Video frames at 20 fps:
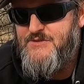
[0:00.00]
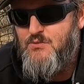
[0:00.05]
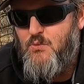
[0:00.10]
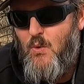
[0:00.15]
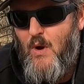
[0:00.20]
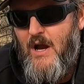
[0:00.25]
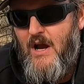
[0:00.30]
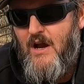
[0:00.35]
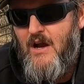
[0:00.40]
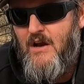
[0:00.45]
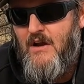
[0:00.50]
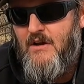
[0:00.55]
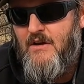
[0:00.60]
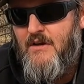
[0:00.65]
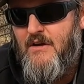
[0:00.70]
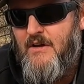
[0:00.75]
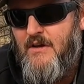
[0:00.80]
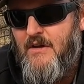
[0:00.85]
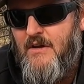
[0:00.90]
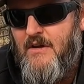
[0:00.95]
is where
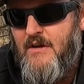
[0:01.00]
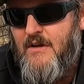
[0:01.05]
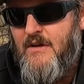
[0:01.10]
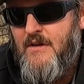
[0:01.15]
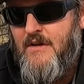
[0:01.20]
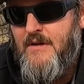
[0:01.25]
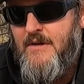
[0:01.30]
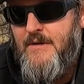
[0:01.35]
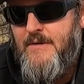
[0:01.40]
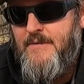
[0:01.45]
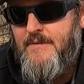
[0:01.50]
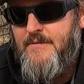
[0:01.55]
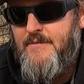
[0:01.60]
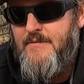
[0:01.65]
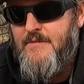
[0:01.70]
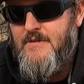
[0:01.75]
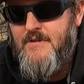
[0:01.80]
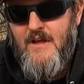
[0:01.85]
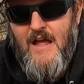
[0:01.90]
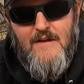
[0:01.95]

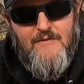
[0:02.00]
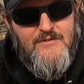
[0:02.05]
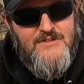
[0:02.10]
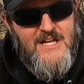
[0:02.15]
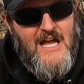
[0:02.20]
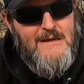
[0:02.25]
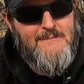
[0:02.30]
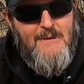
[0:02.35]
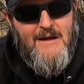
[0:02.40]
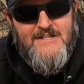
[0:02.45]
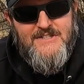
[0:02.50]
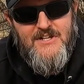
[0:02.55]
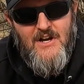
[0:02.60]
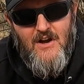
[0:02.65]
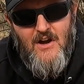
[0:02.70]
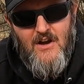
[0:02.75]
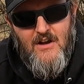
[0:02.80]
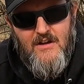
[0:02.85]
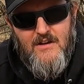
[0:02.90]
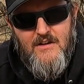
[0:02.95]
every time I
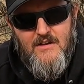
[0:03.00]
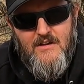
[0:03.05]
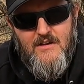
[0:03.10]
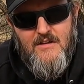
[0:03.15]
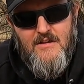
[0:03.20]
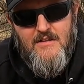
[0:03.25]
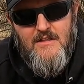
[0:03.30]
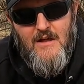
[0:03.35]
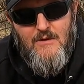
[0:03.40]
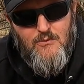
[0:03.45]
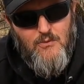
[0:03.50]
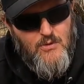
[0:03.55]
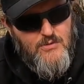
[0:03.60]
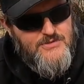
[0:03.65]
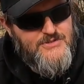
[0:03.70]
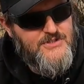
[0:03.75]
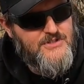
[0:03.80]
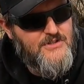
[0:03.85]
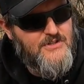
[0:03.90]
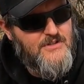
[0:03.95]
talk, that
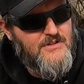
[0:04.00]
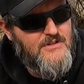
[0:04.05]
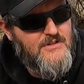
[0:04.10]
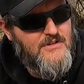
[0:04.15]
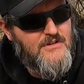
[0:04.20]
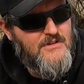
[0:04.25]
rooster